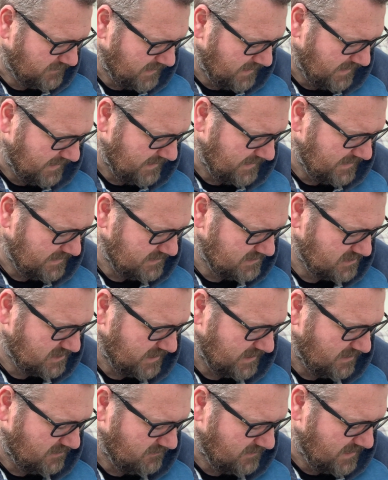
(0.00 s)

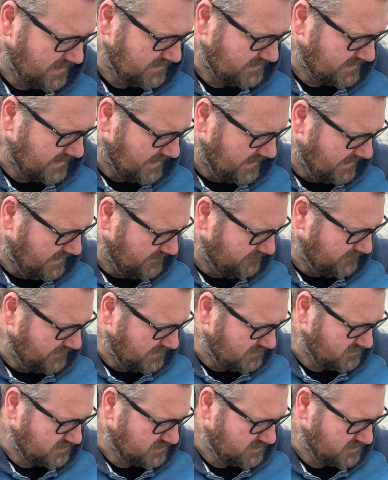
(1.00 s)
NHL and NFL